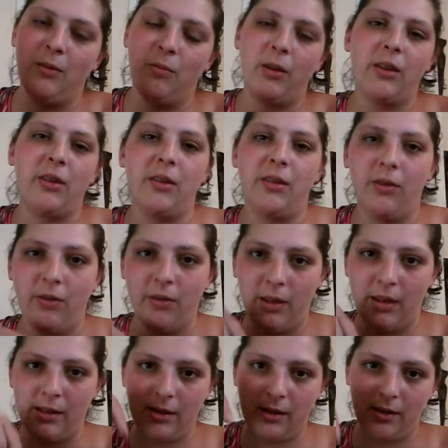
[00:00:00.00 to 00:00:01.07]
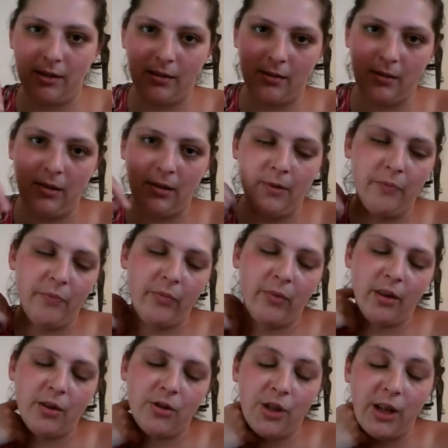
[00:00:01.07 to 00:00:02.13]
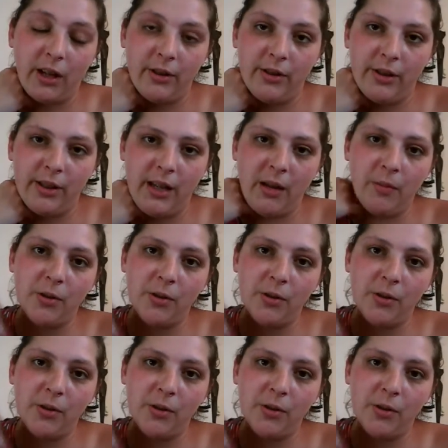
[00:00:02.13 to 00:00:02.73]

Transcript: with this channel's name.